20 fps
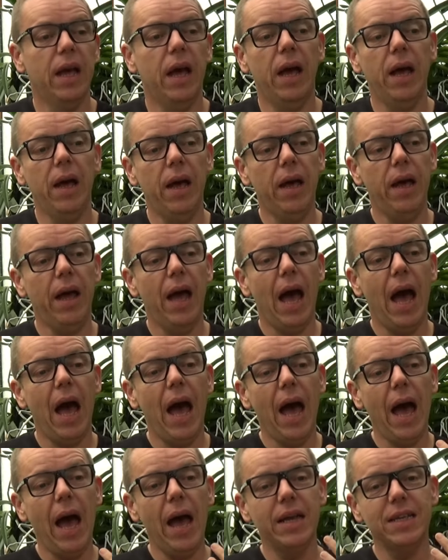Uh,
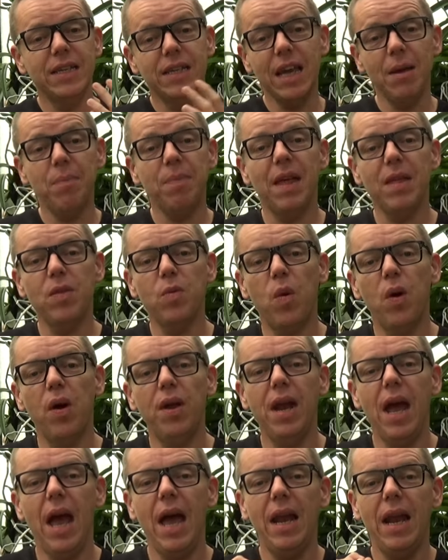I skipped that one
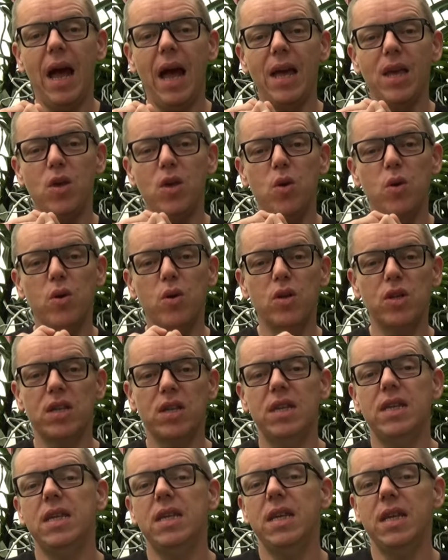and I used
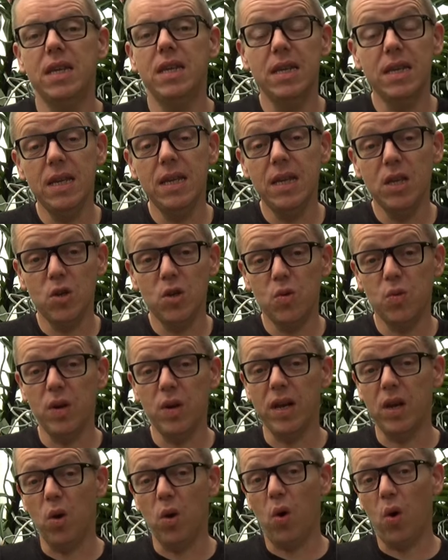the tea
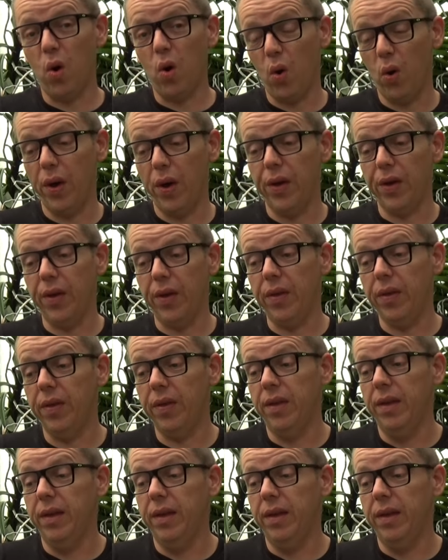tree oil.